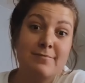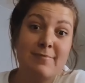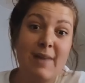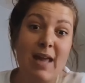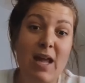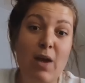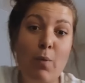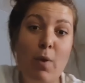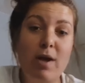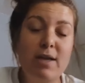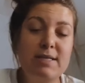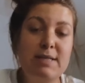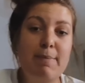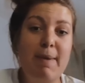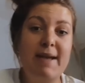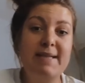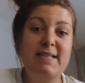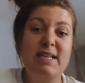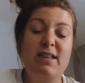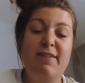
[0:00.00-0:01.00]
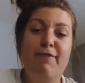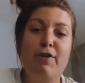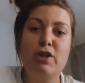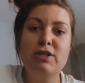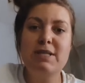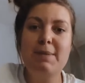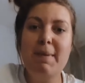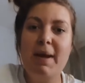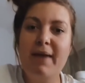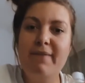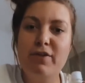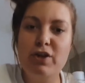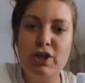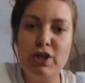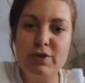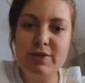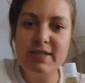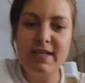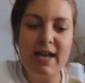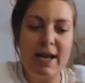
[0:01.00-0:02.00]
it works amazing. The first time I ever
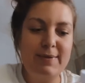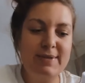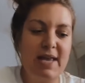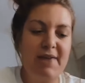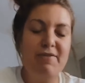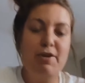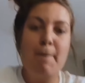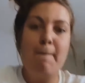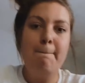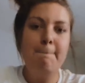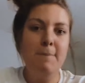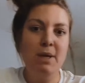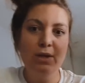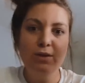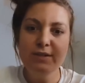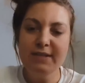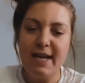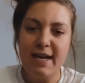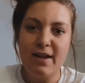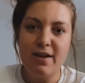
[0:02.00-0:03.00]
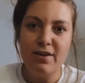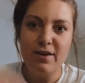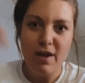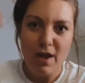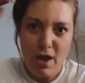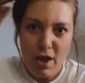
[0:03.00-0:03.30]
used it, I was having a meltdown